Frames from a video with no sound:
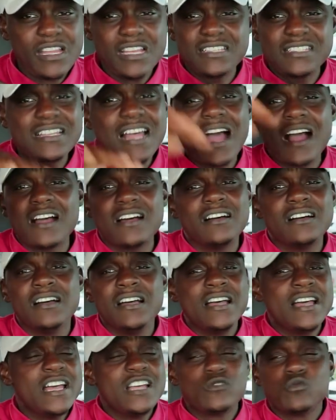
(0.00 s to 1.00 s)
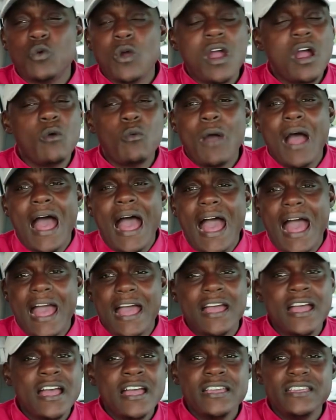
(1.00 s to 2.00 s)
Soccer is
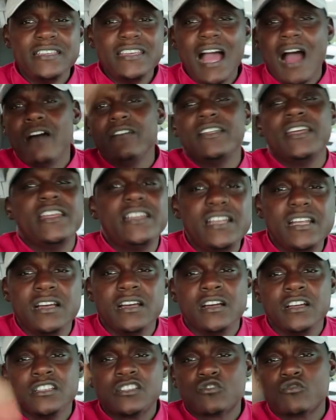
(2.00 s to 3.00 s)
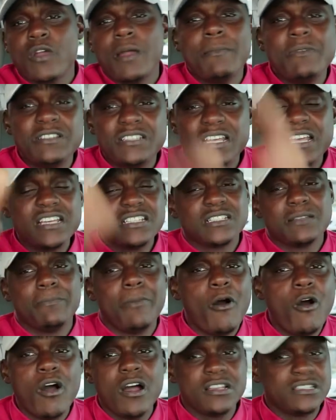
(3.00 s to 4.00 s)
worldwide. Y'all need to scrimmage against the
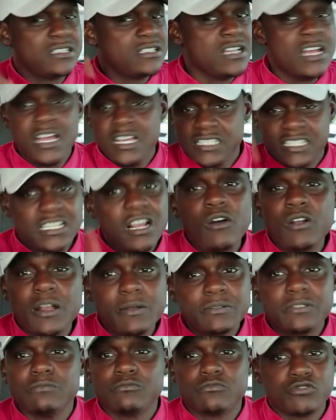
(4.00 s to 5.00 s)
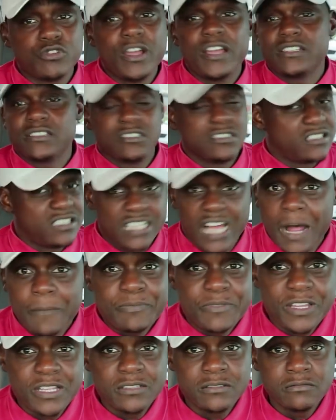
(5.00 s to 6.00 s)
boys and show them some tricks or
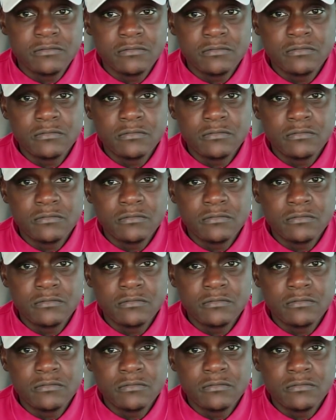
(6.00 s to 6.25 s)
something.